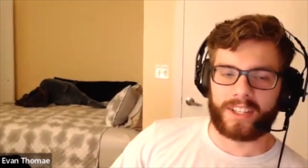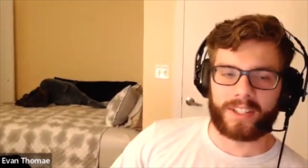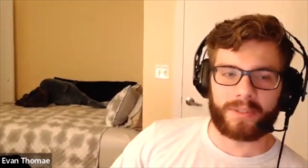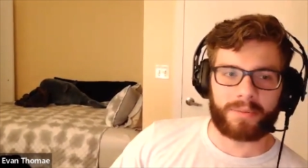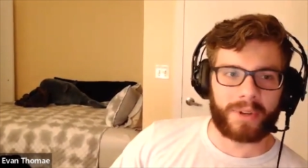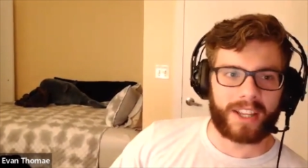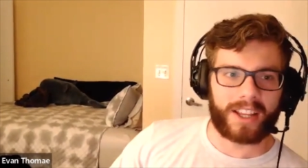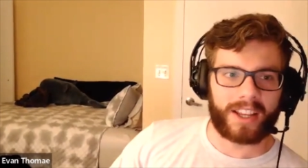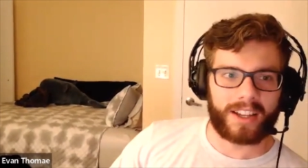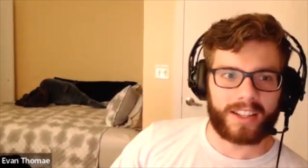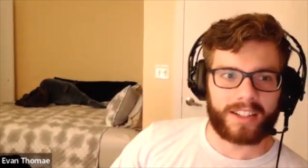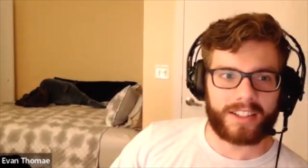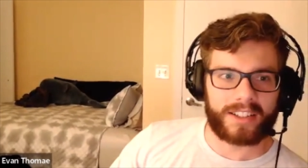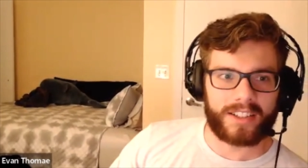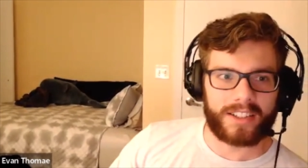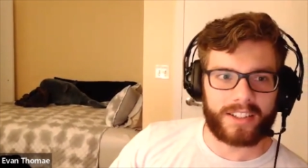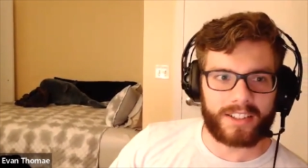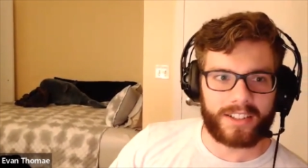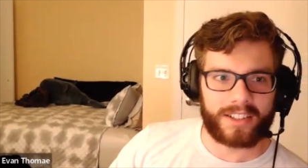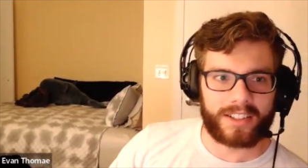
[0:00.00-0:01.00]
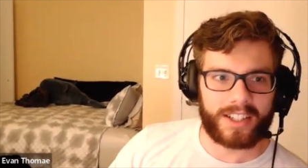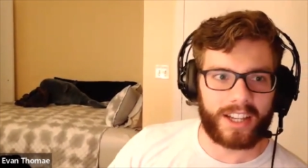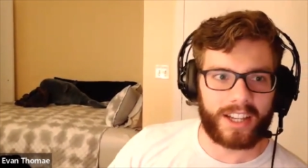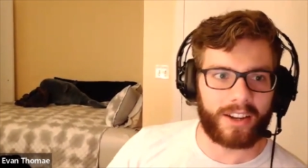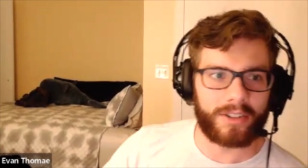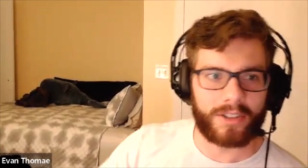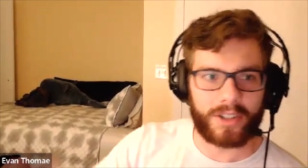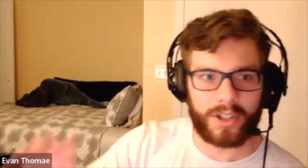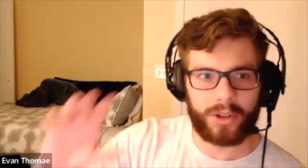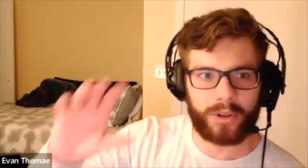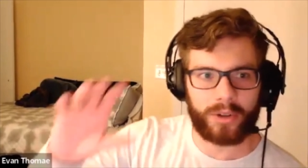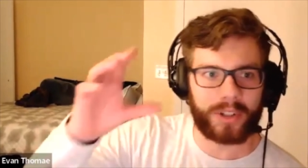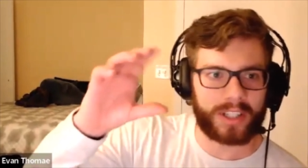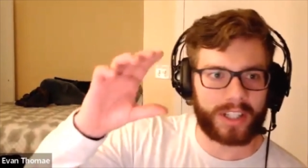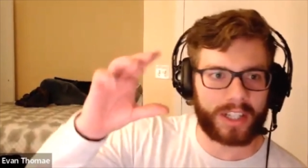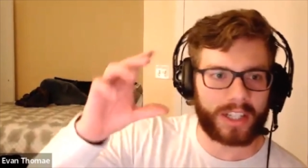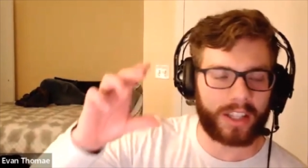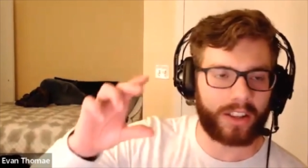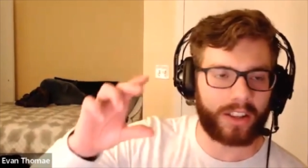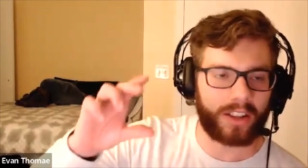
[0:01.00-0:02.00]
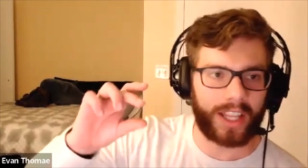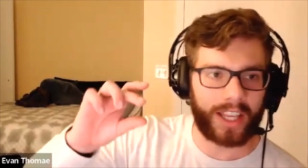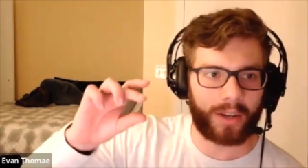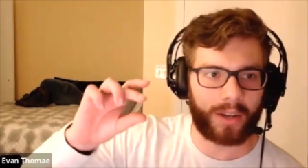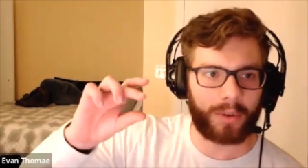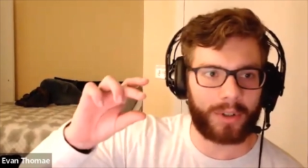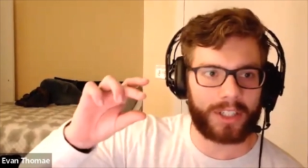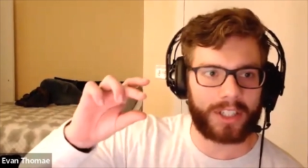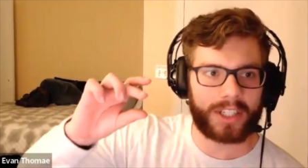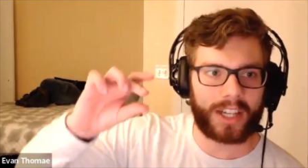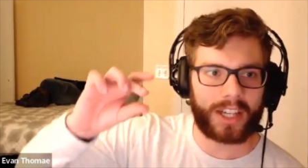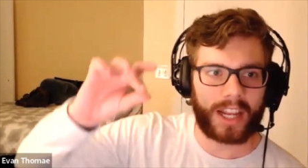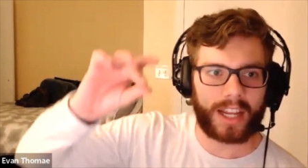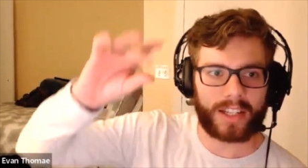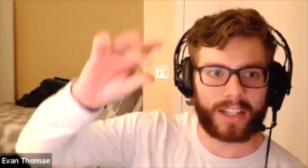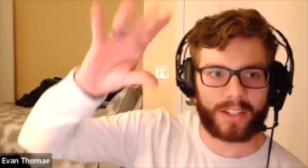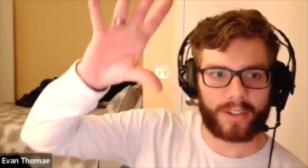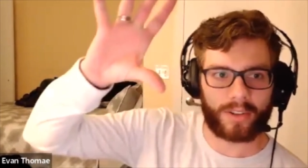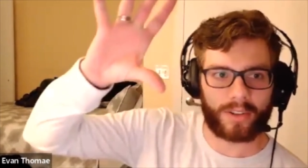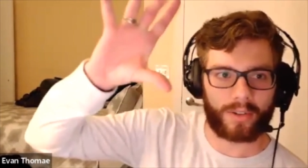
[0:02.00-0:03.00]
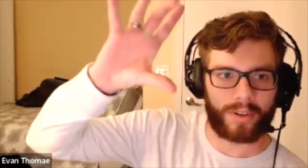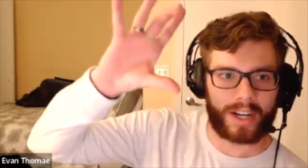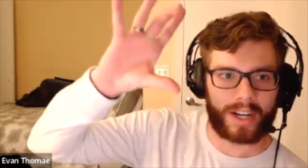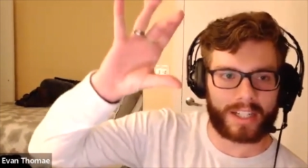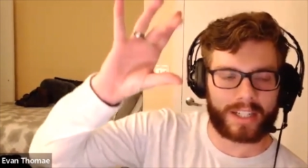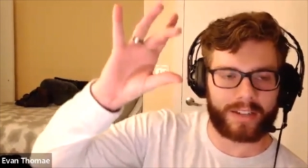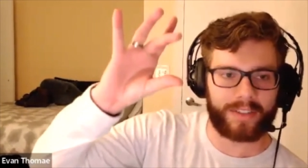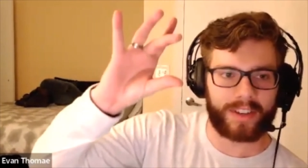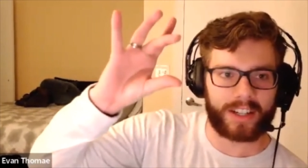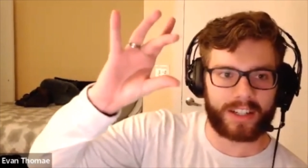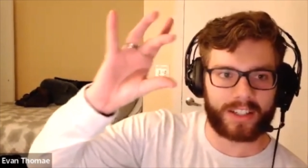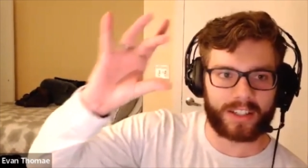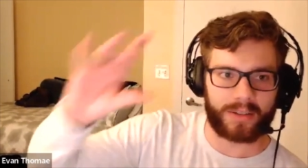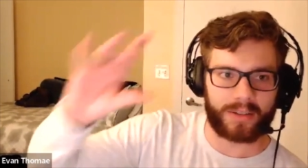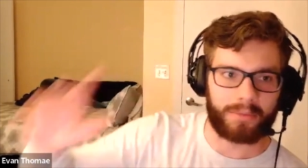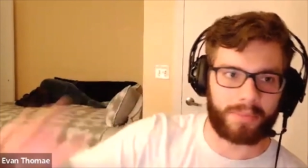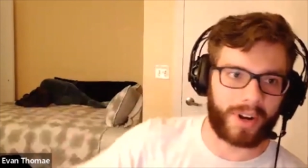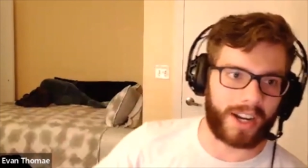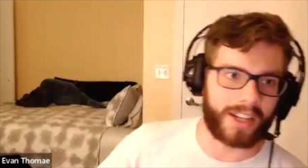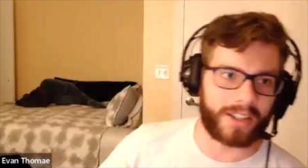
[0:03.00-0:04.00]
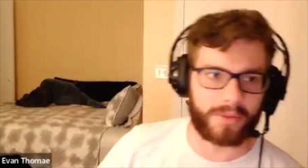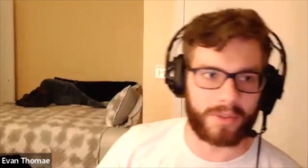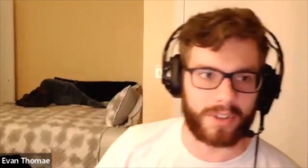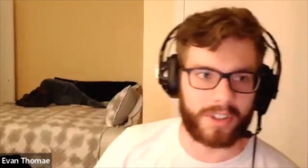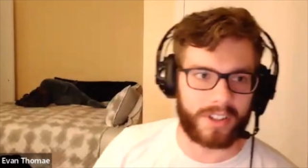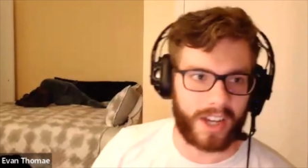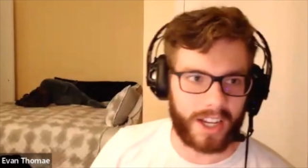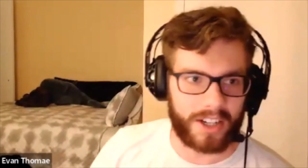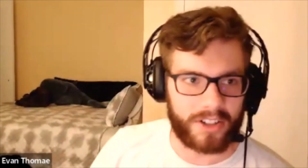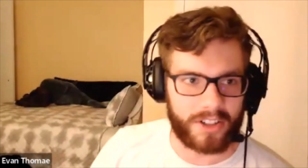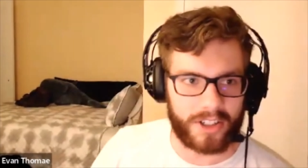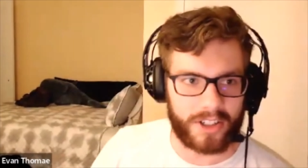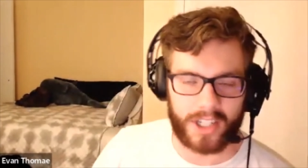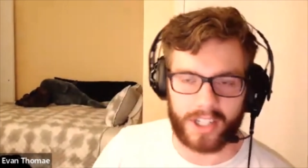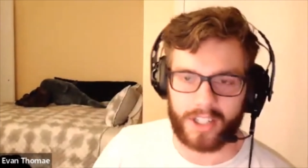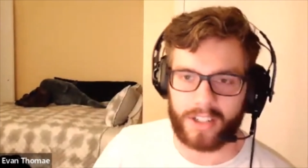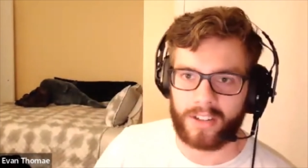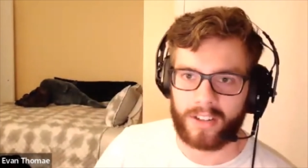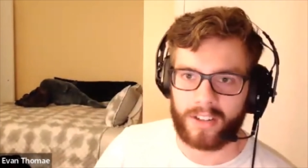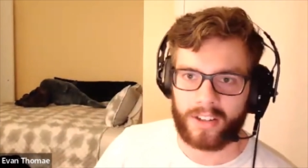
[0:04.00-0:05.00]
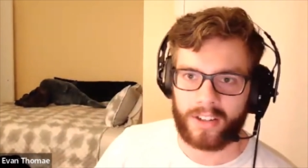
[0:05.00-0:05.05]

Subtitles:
It's because CO2 is in the liquid state, so the rest of it is compressed with nitrogen.